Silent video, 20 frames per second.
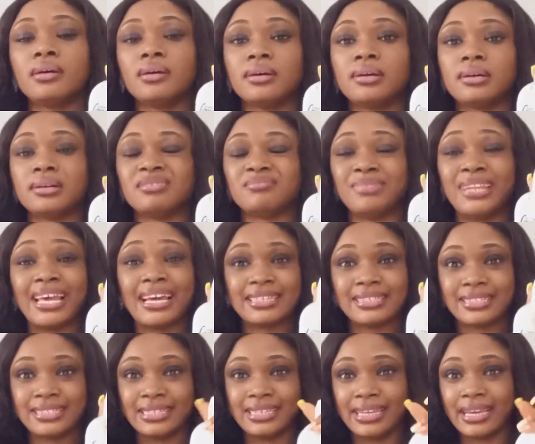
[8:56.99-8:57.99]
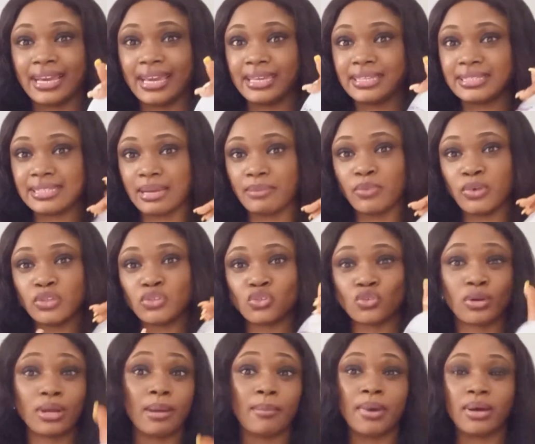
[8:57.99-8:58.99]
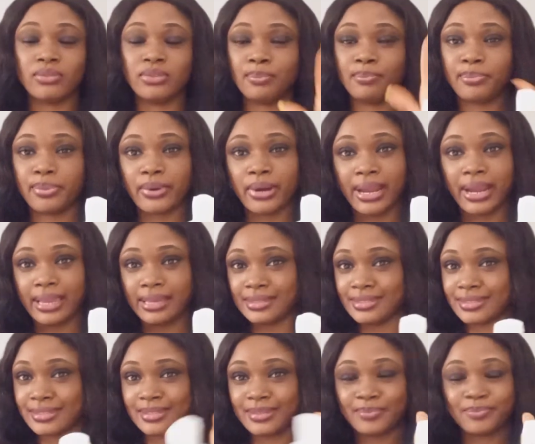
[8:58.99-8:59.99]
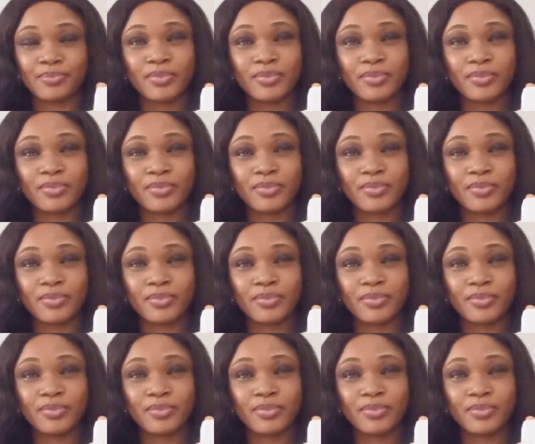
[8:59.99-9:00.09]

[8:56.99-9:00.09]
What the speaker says: Lastly guys, I'm going to talk about the price.